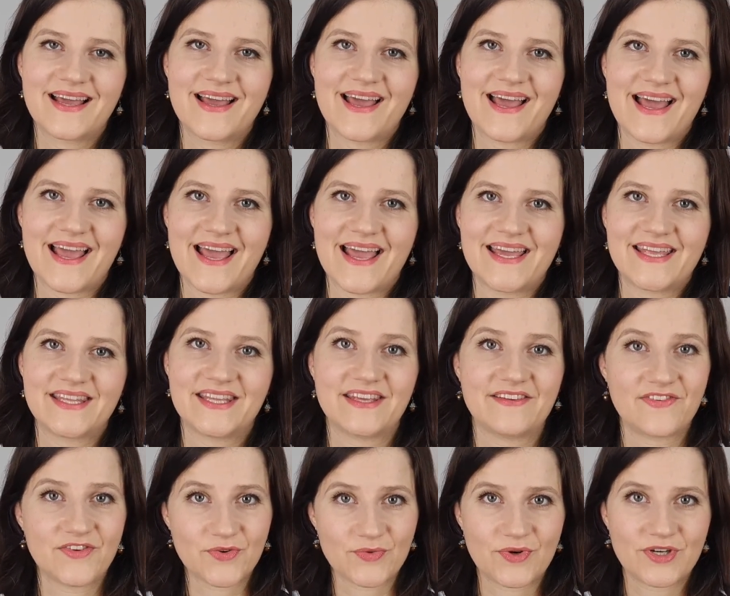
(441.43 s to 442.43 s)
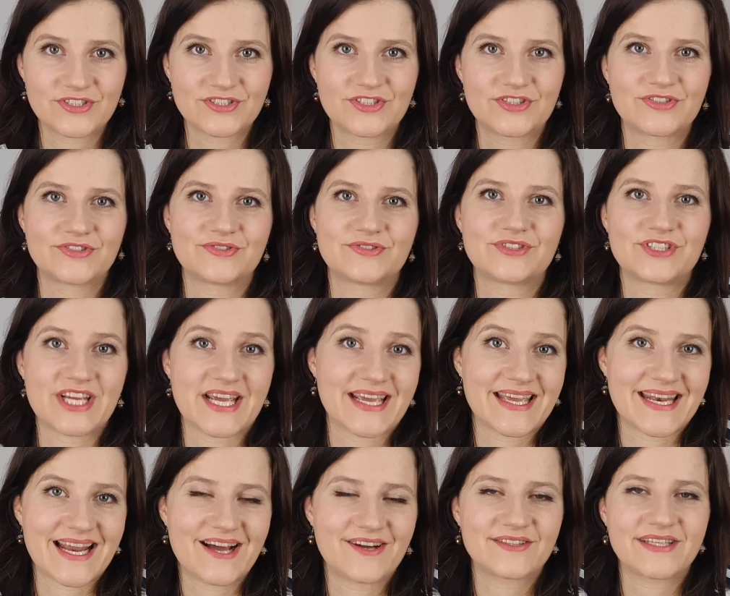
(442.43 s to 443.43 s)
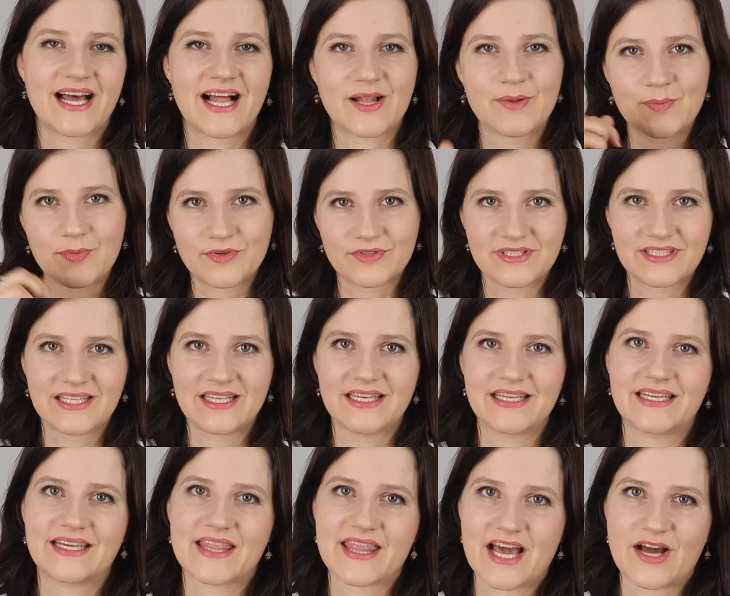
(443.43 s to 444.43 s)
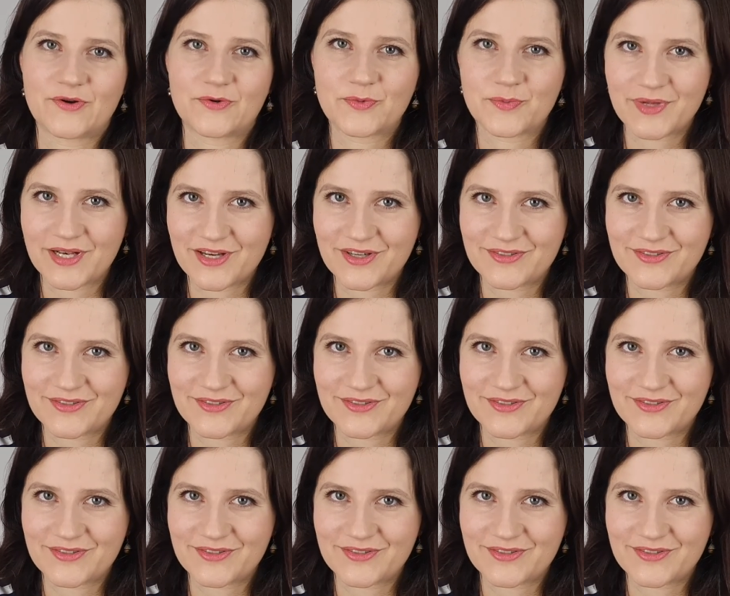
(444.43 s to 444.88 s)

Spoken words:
And if you want to check it out, I'll put the link down below.